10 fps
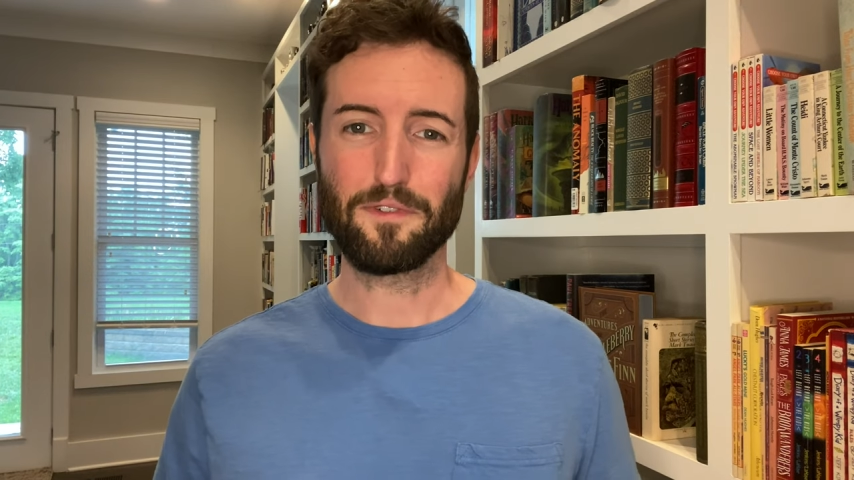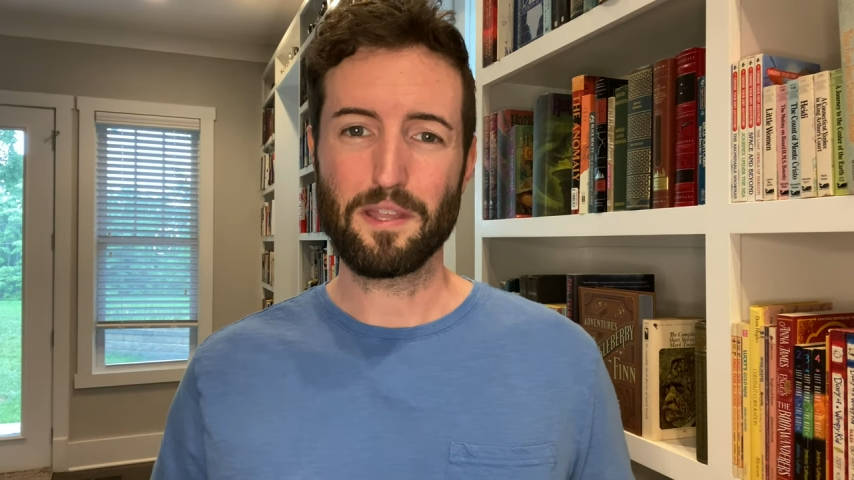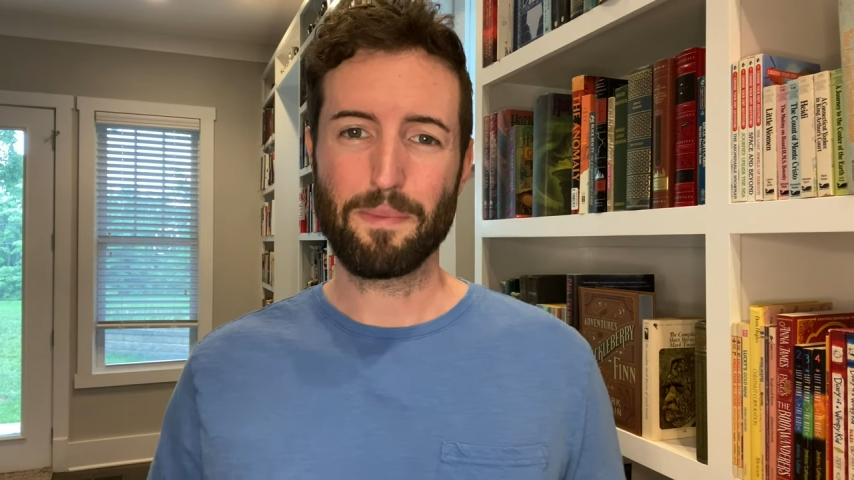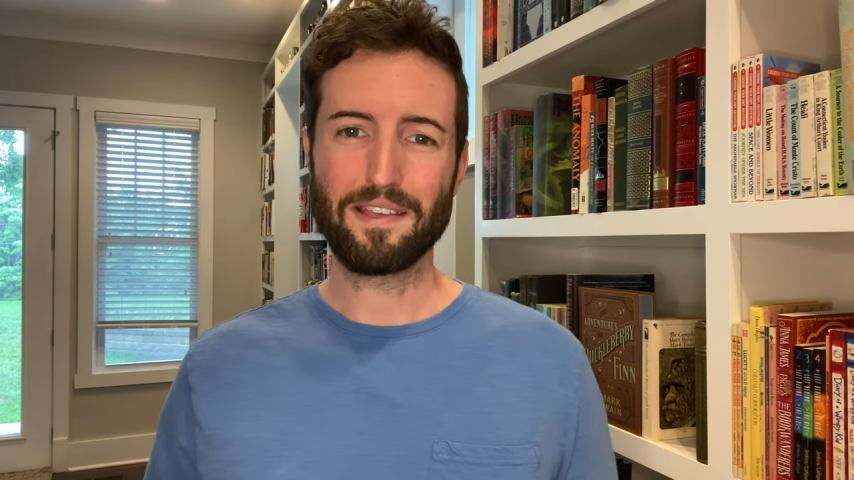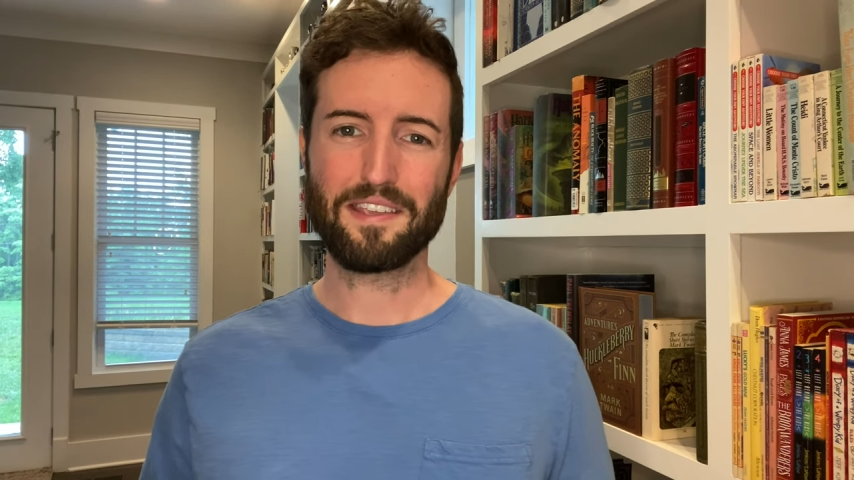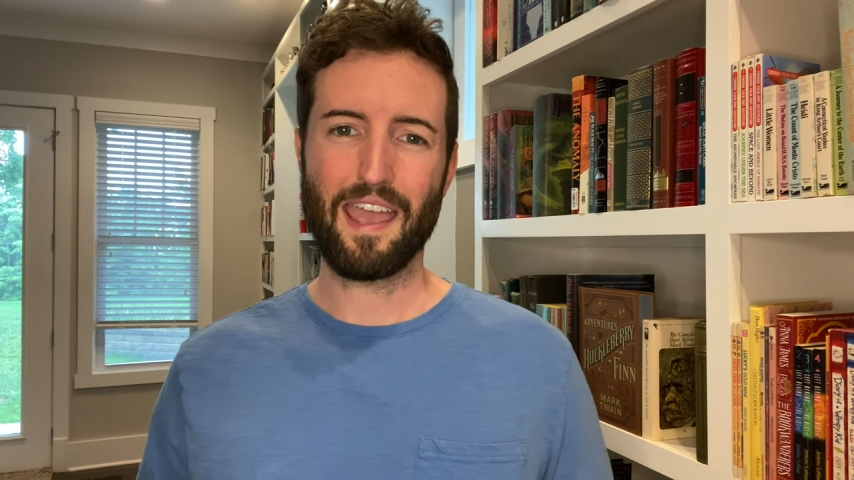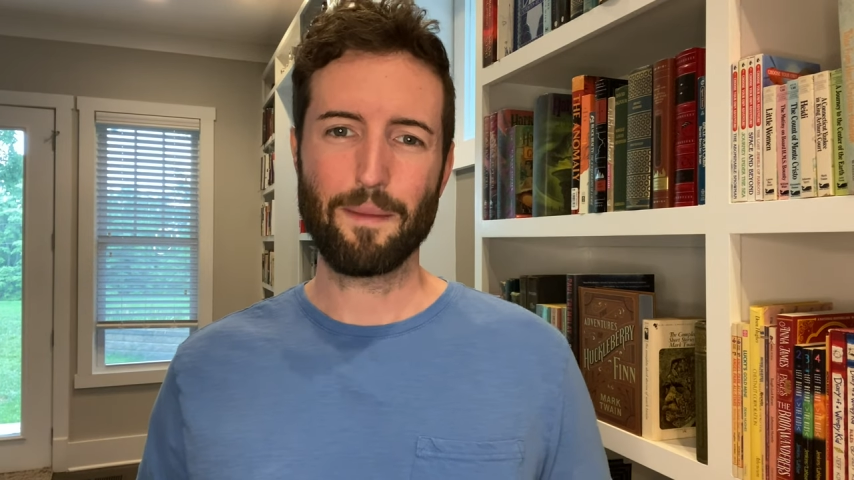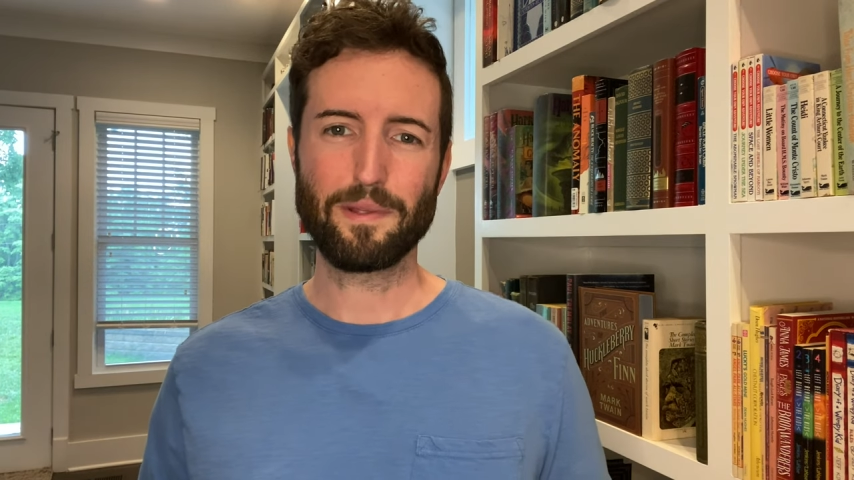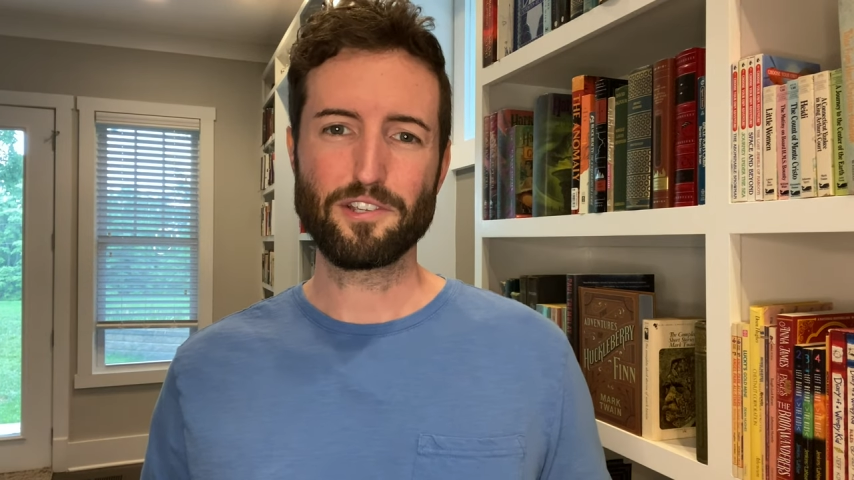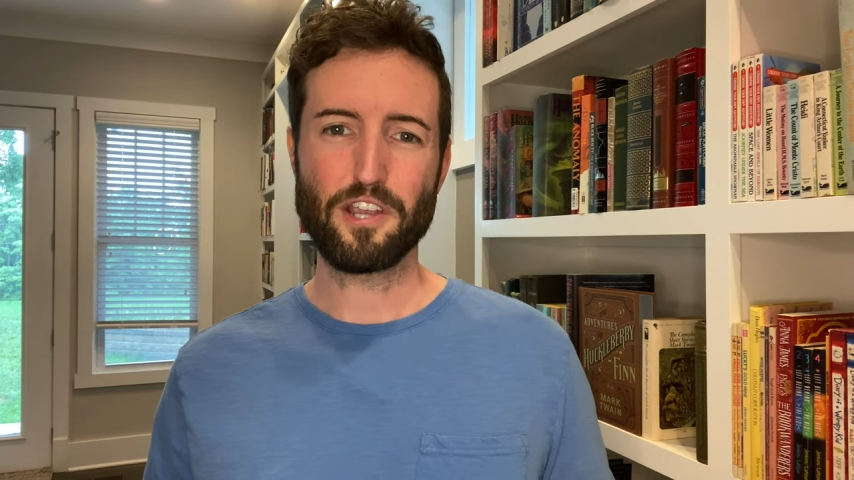for the best
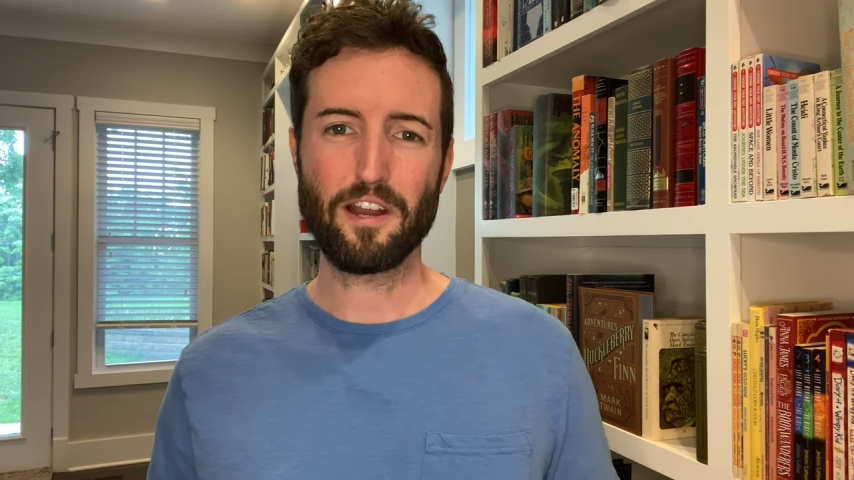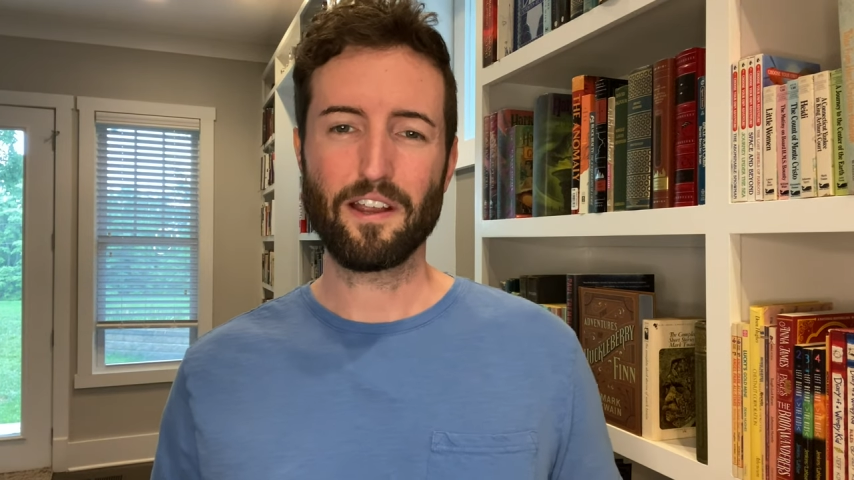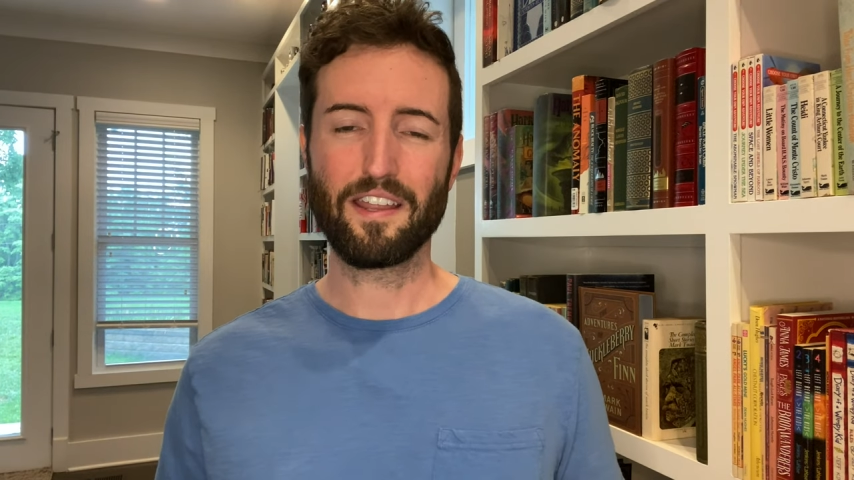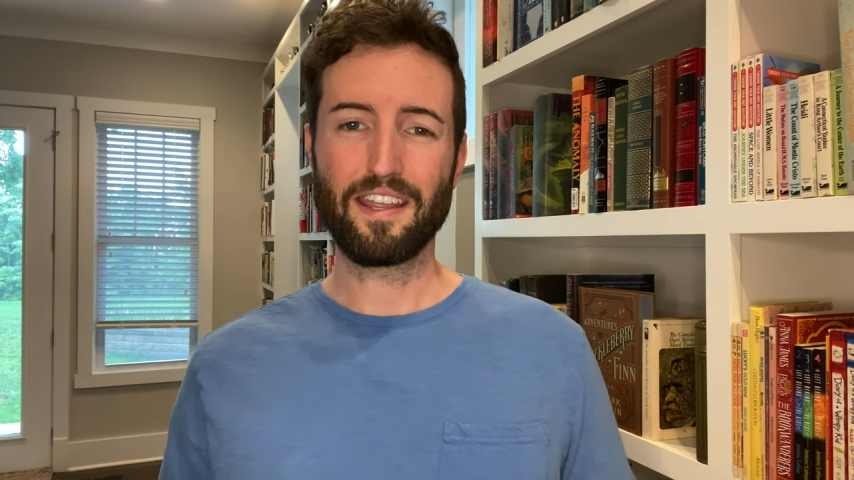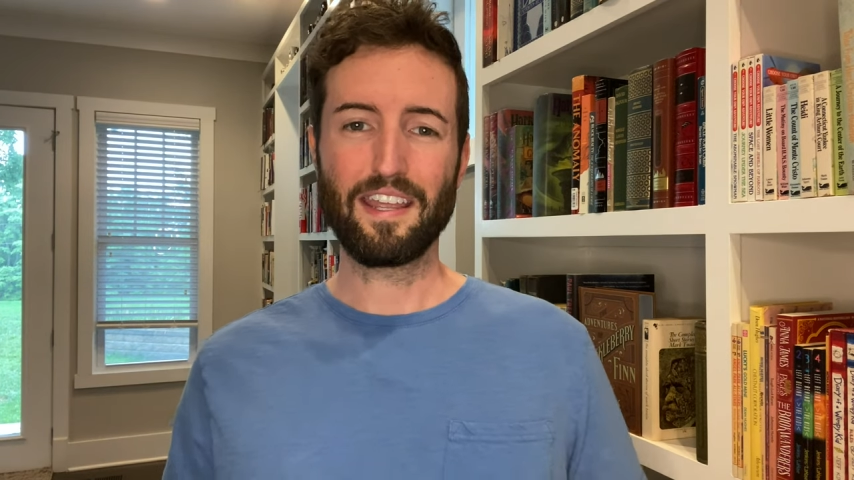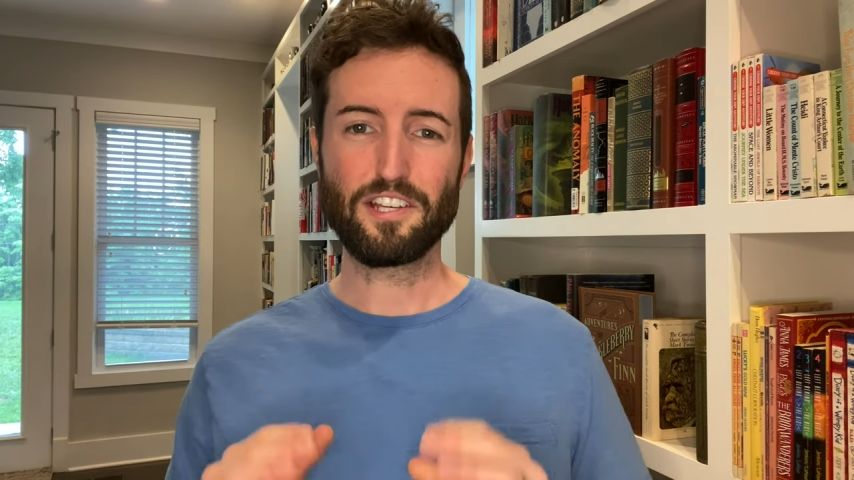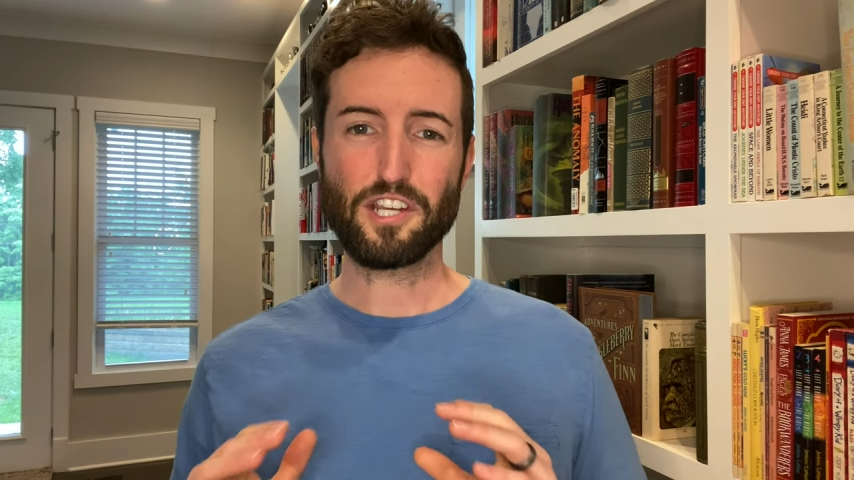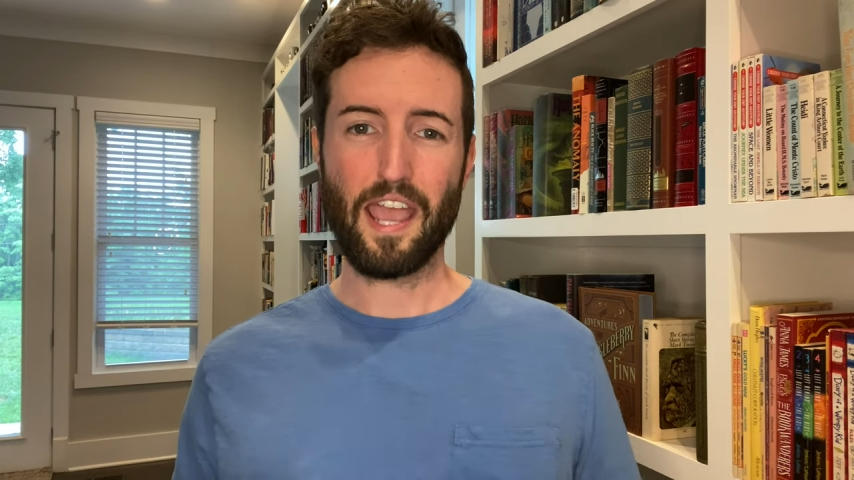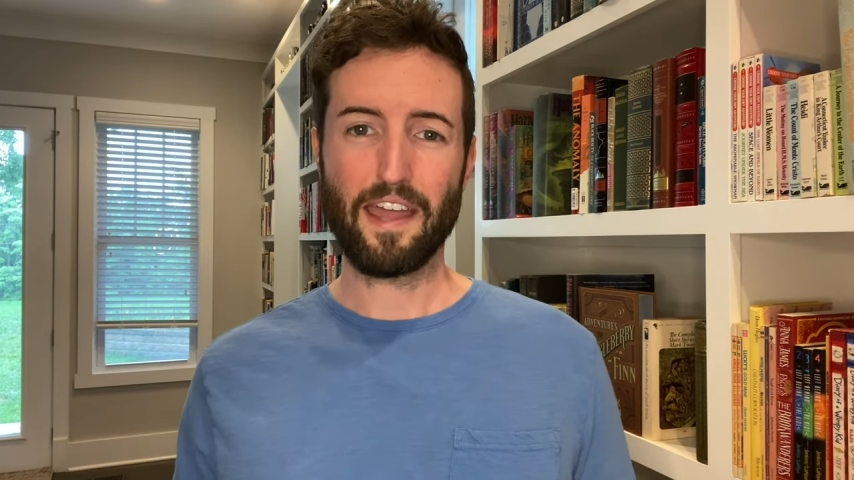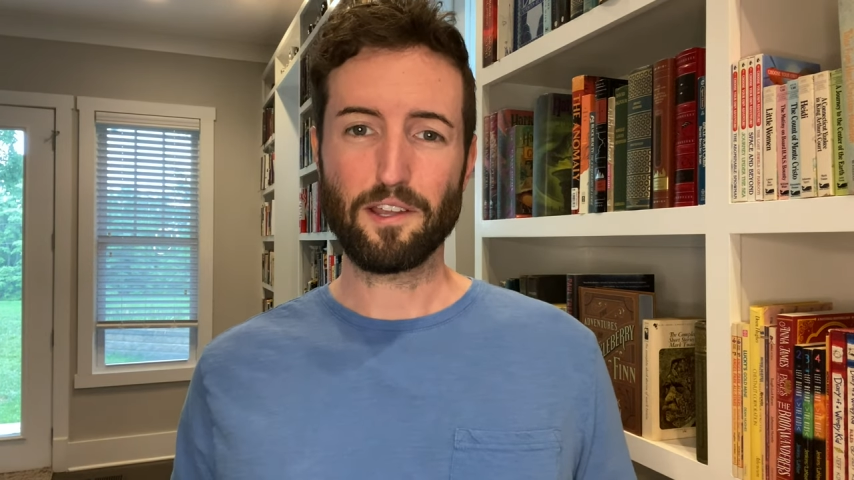camping chair in each
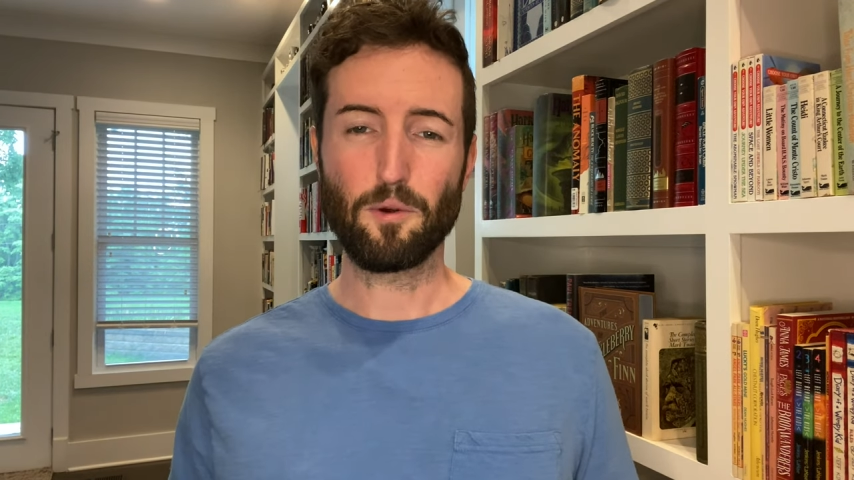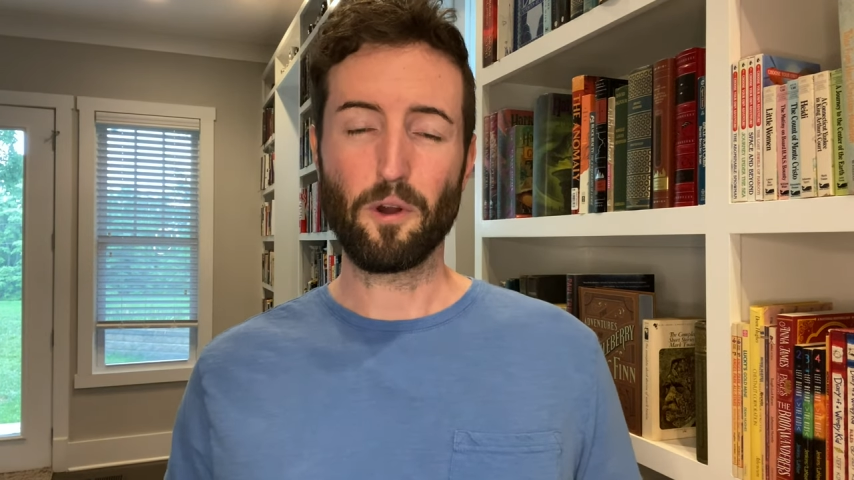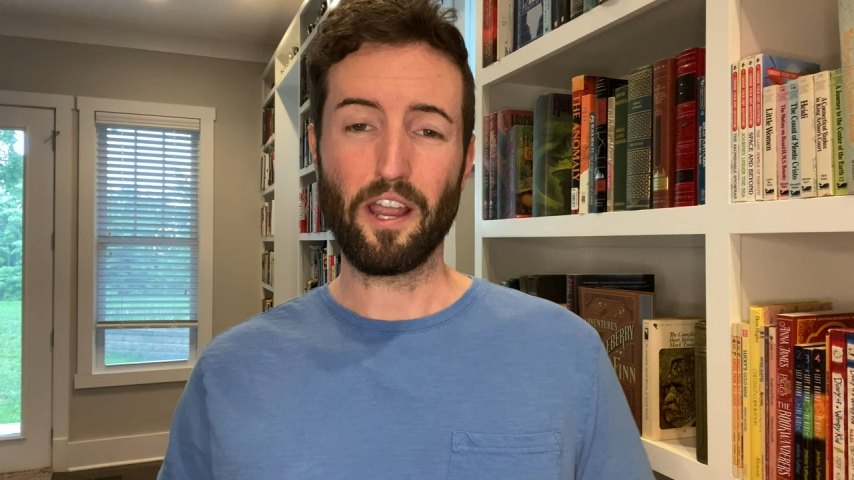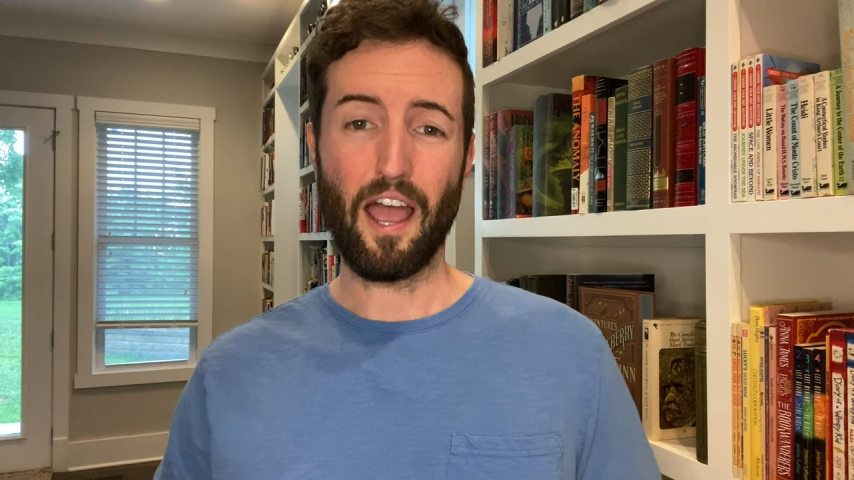category.